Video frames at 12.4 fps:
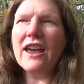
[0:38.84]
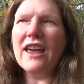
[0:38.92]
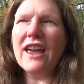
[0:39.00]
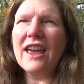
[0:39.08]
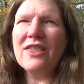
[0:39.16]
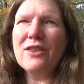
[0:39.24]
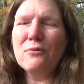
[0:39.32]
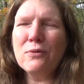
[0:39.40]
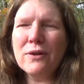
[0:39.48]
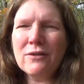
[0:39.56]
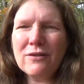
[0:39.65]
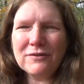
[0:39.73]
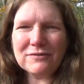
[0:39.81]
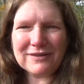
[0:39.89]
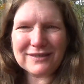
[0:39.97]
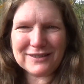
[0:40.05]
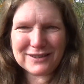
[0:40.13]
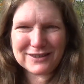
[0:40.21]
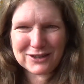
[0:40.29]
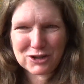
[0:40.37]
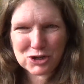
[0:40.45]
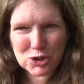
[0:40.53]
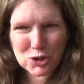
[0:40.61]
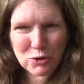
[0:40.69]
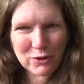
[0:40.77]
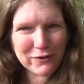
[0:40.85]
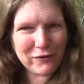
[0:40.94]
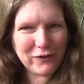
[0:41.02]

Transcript: And the real short